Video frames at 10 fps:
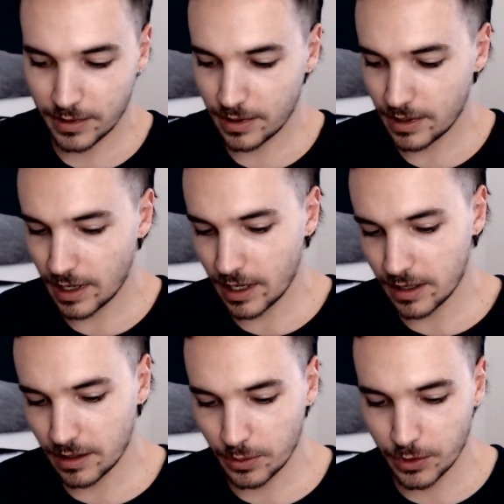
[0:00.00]
and I
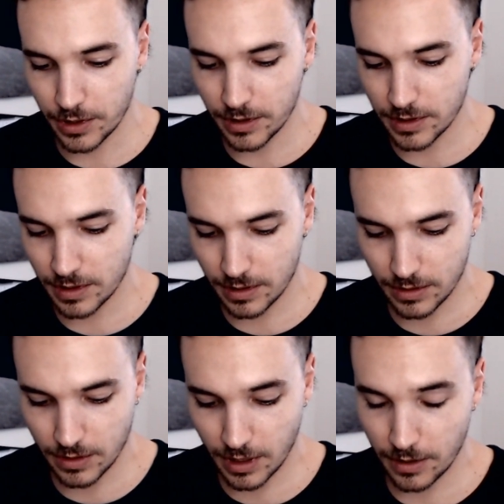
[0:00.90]
wanted to
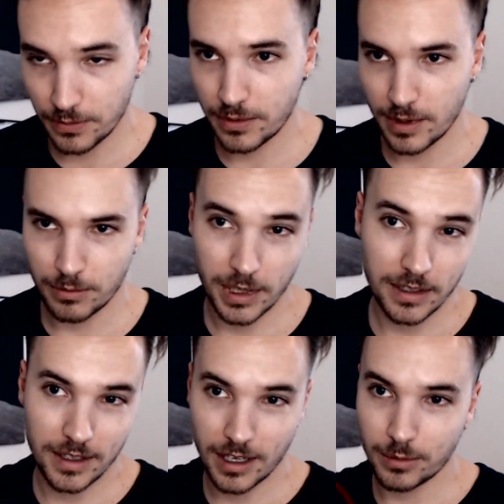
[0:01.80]
have a red
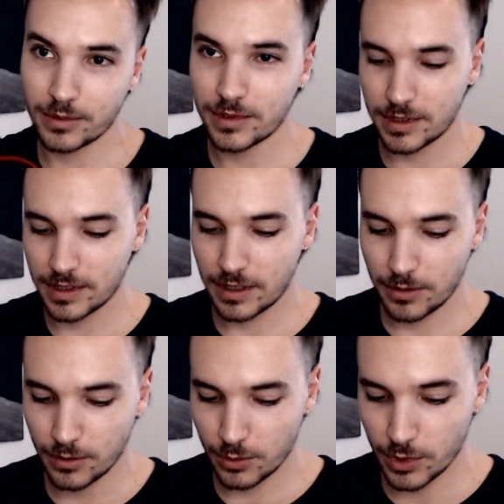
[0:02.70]
cable just because I thought it would
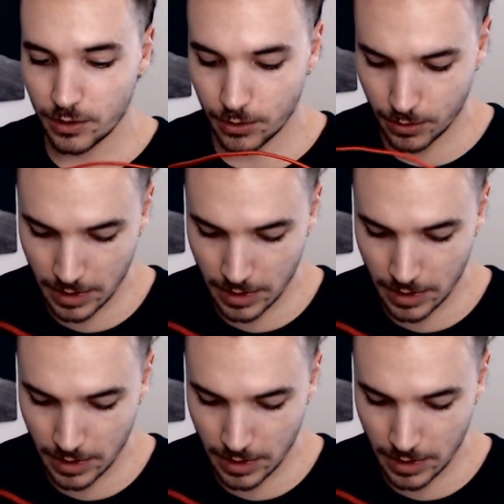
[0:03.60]
be cool.